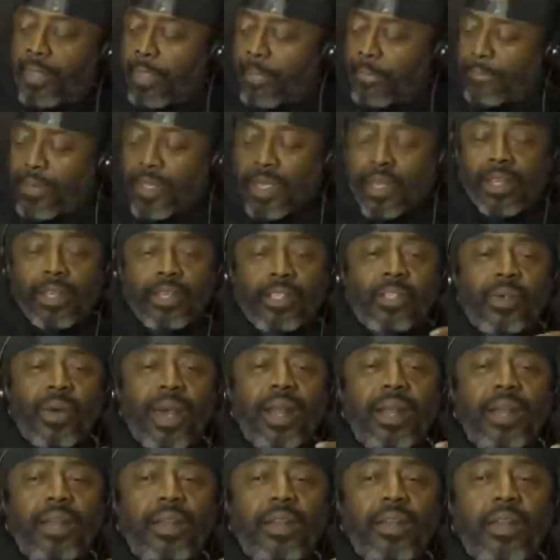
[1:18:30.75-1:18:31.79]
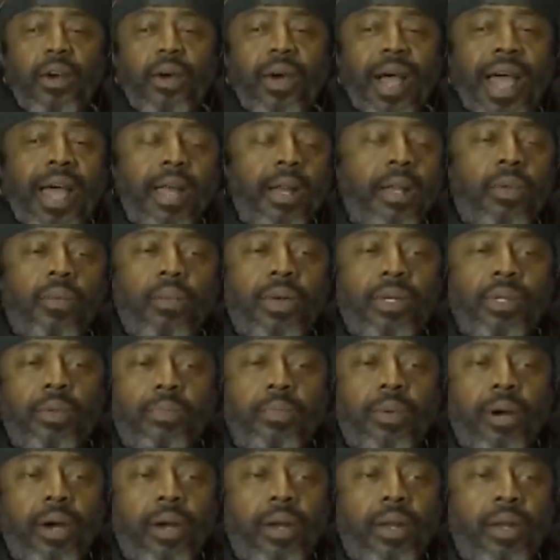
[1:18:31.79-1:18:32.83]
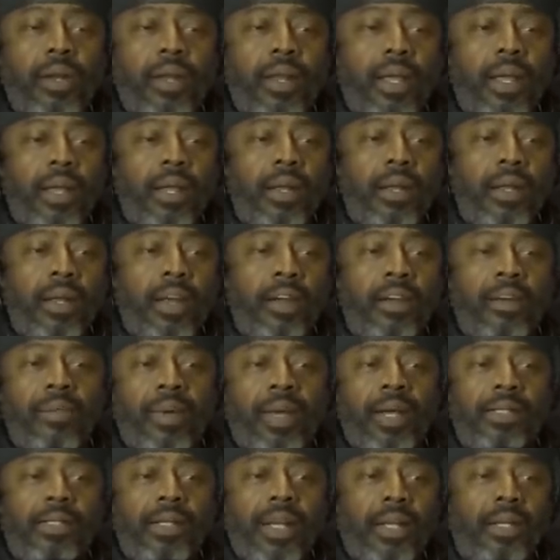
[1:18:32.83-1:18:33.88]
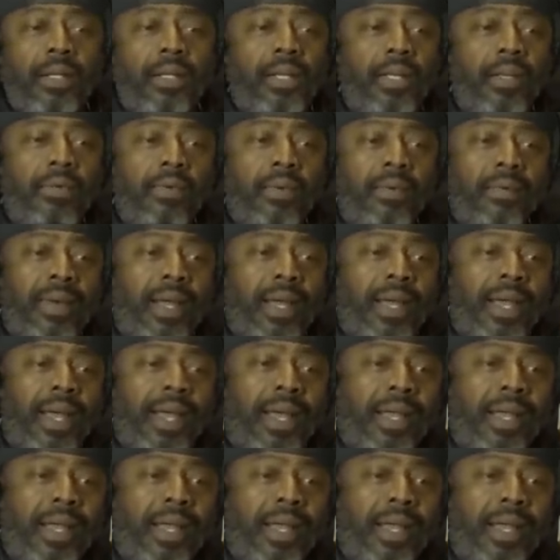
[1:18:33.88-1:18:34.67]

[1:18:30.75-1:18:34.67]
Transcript: Mm-hmm. So I didn't know. I didn't want the party to end. Everybody's like leaving, right?